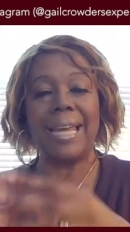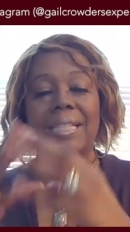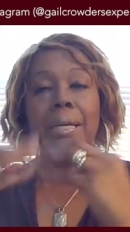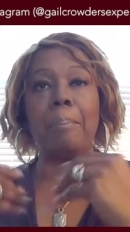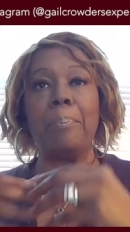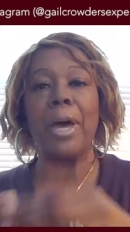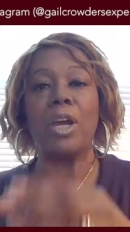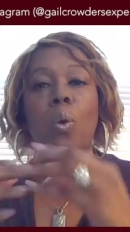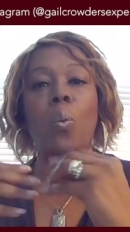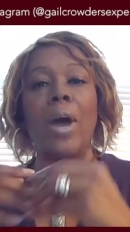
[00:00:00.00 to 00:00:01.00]
That's a
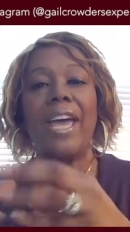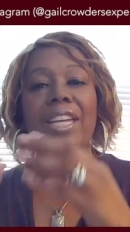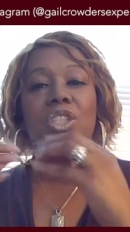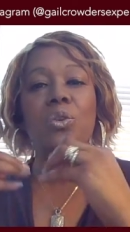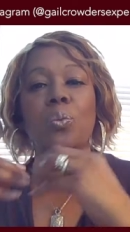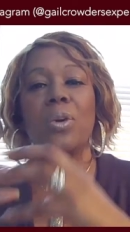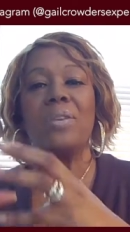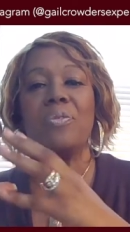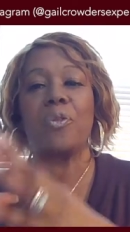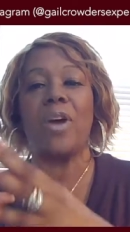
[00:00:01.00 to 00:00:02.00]
better way to
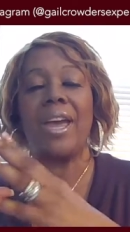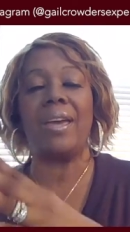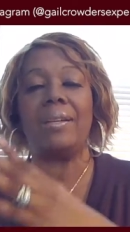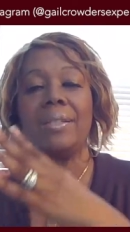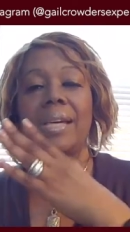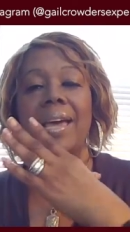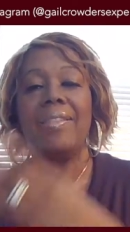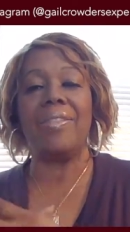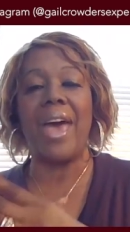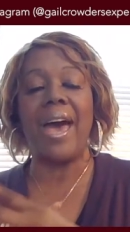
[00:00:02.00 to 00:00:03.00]
rephrase
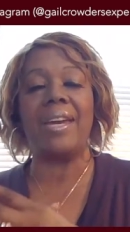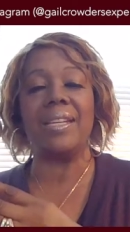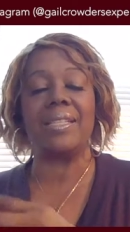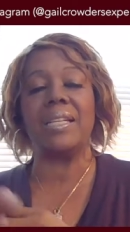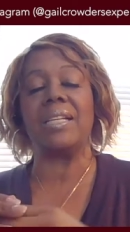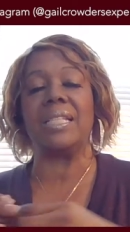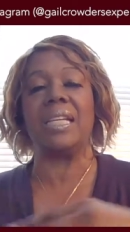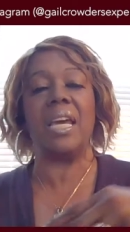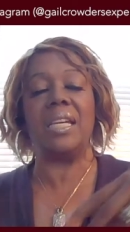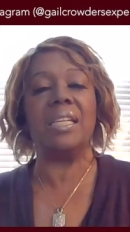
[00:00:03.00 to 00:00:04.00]
that instead of
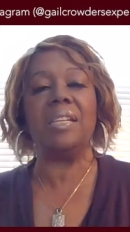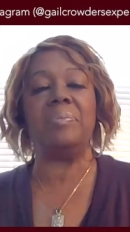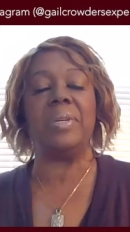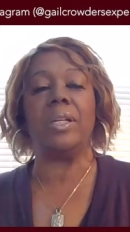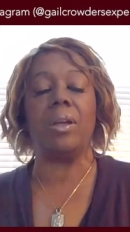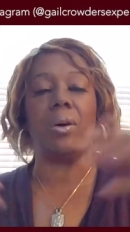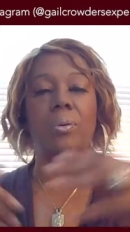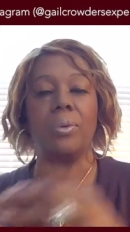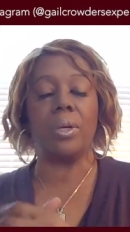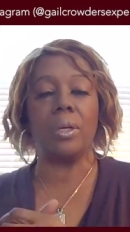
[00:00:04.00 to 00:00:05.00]
saying leave me alone